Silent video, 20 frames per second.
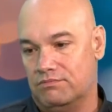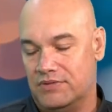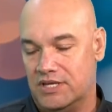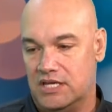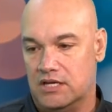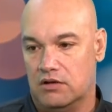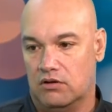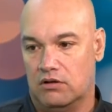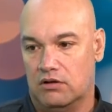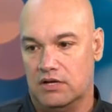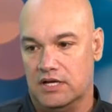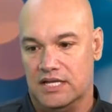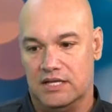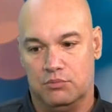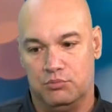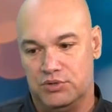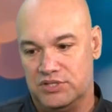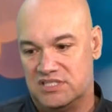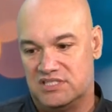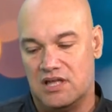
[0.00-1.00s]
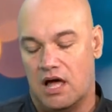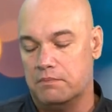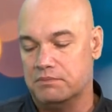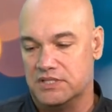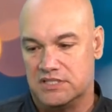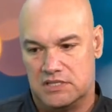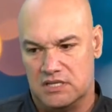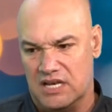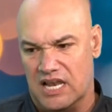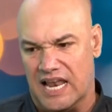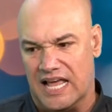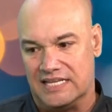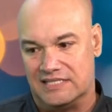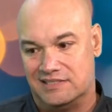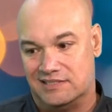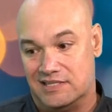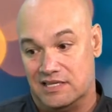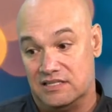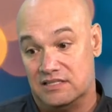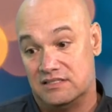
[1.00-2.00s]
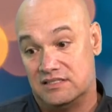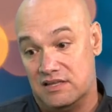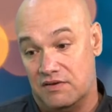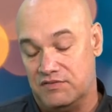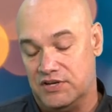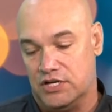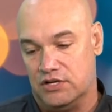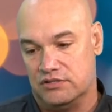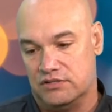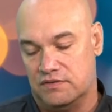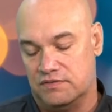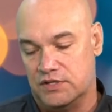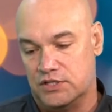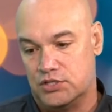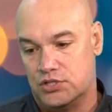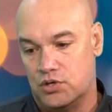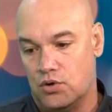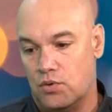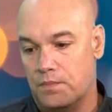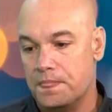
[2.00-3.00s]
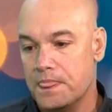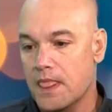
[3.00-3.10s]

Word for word: you know, eh, we stopped this in the last seven years of the show,